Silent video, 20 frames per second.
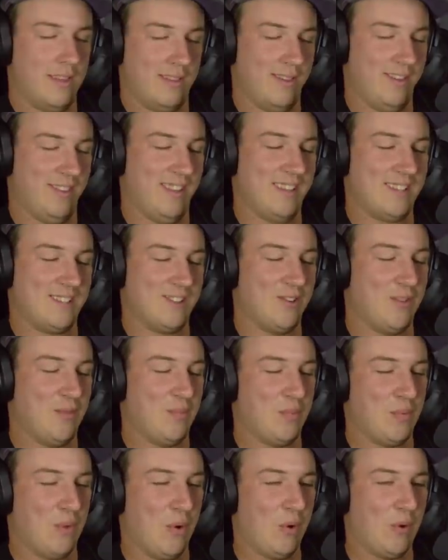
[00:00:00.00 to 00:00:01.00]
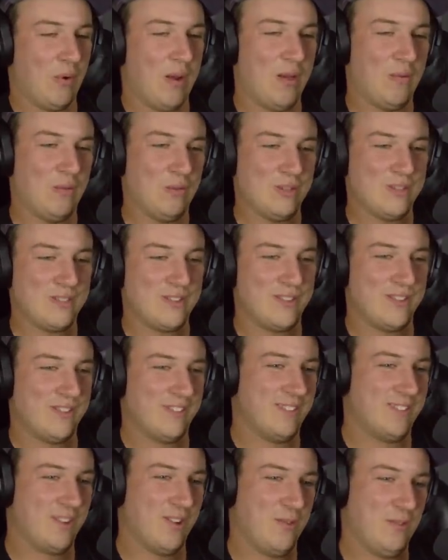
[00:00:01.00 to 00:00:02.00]
dude, this whole program was
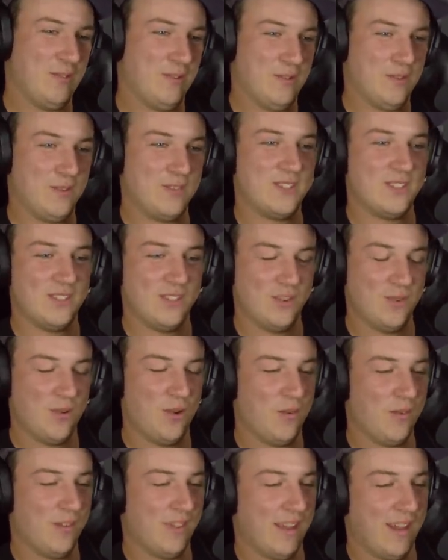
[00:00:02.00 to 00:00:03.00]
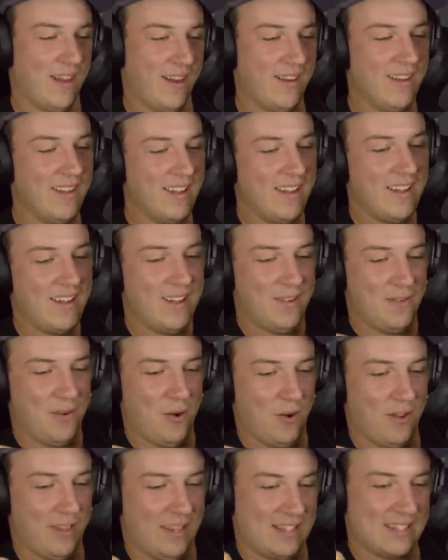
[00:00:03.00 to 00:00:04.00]
so loose, too, over there.
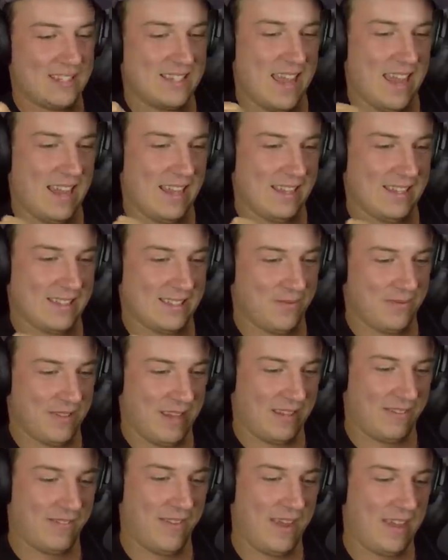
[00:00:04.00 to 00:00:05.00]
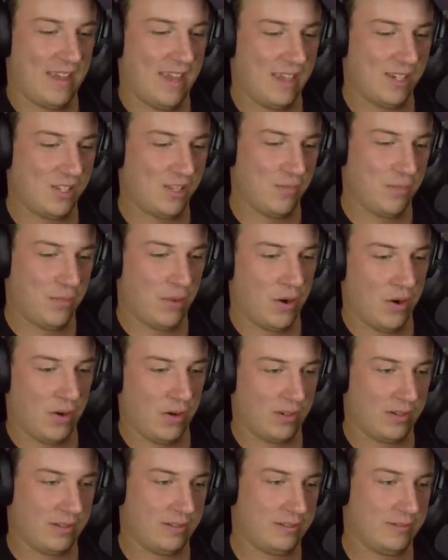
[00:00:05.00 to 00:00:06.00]
We were, like, staying in some, like, vacation
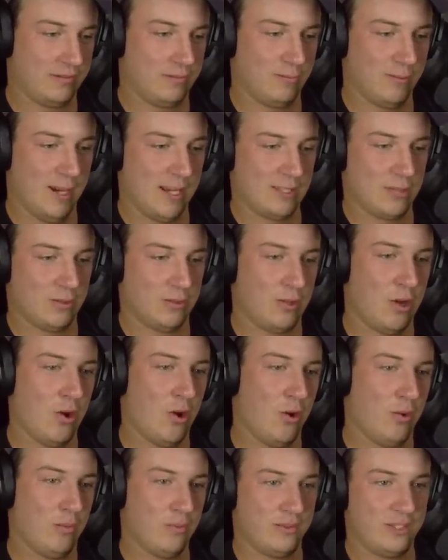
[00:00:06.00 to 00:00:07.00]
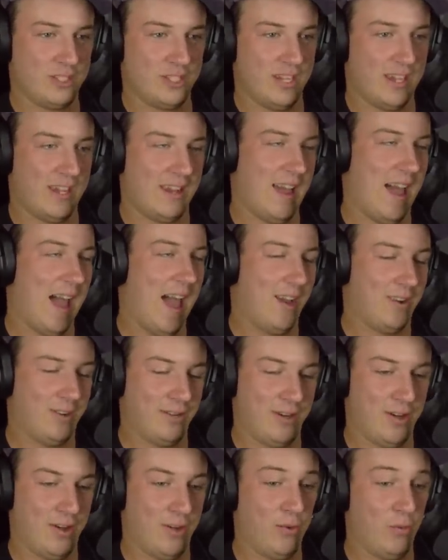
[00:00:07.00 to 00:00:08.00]
park, rental home shit. I
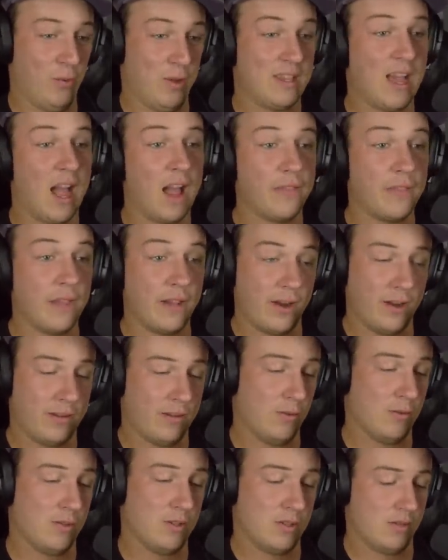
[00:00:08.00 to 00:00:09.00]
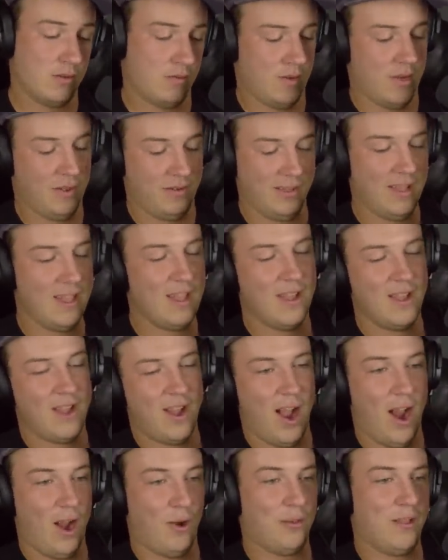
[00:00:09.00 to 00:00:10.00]
don't know. We got there. There was...
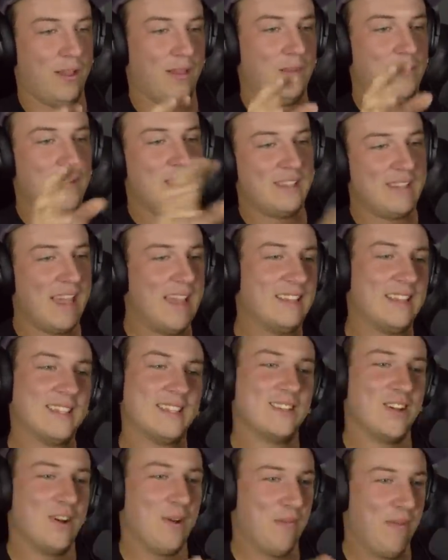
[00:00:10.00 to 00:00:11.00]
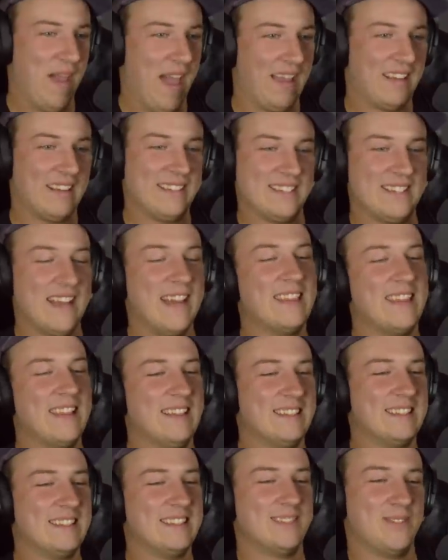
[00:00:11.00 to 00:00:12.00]
All right, hold on. Let me take this all back because I
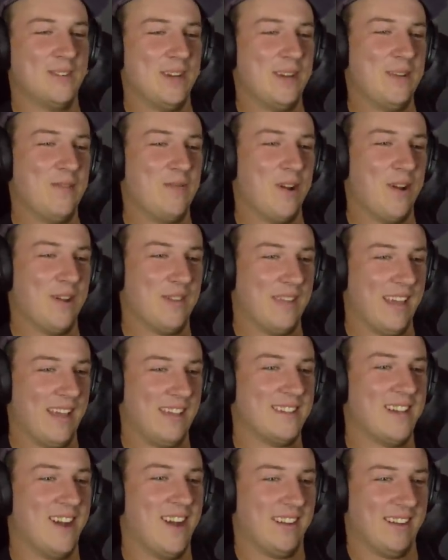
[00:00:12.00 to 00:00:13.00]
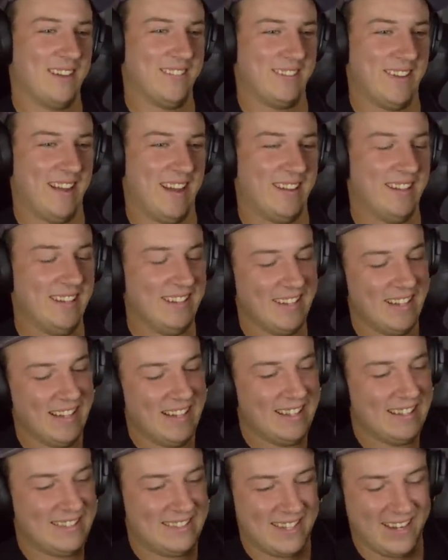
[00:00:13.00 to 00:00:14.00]
think this is pretty worth, like, talking about.
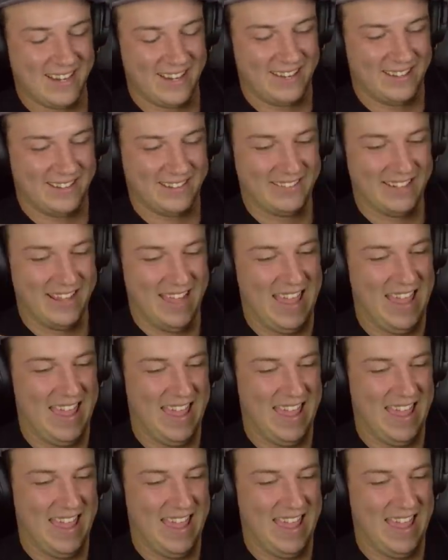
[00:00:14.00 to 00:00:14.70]
So